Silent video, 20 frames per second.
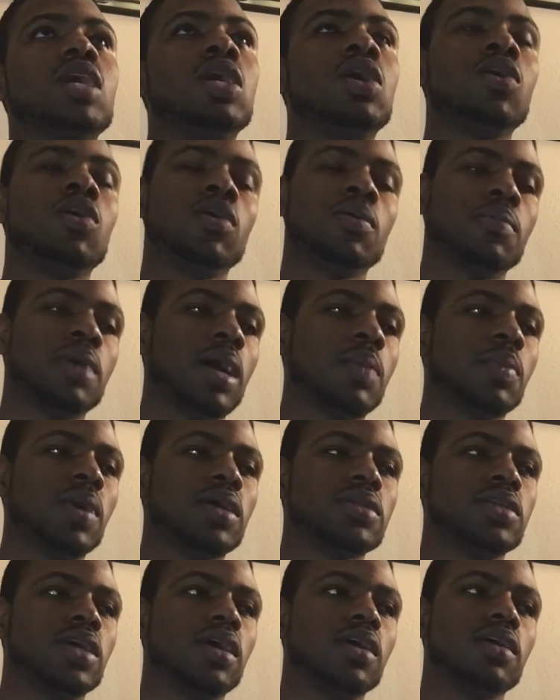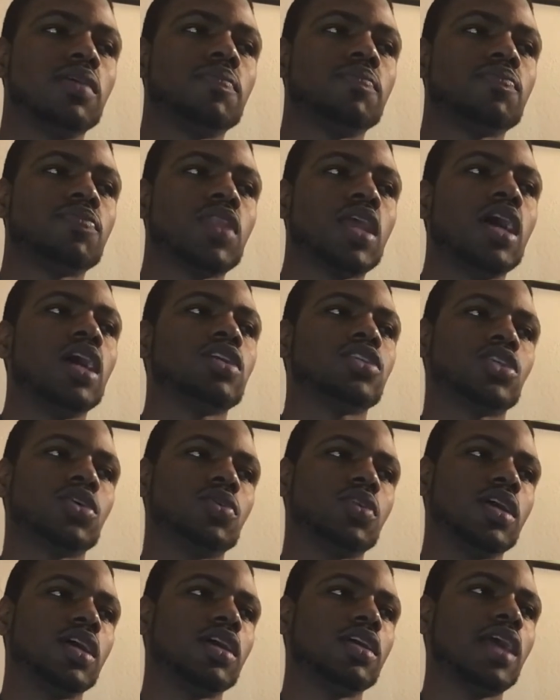going about my day. So
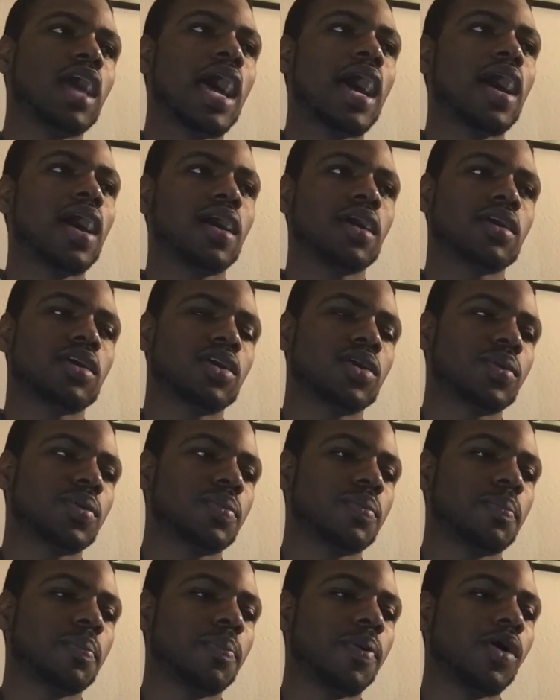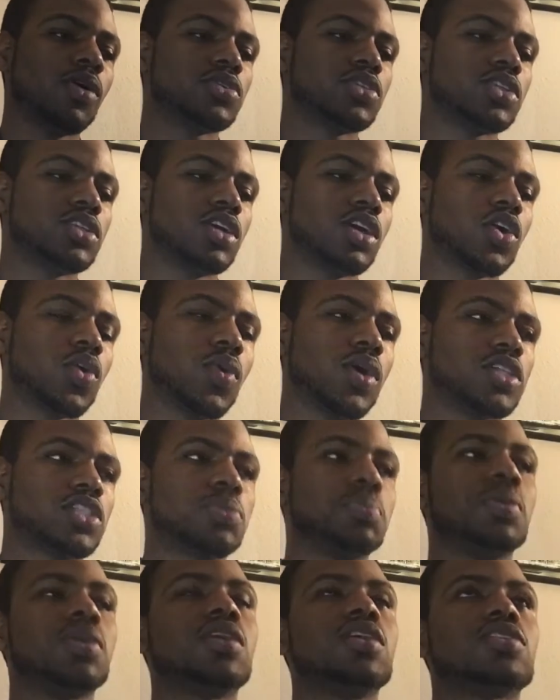then I posted a
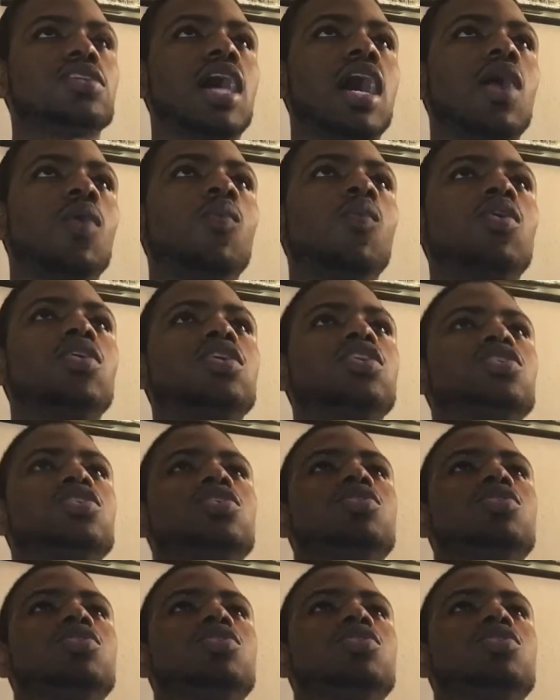question because I wanted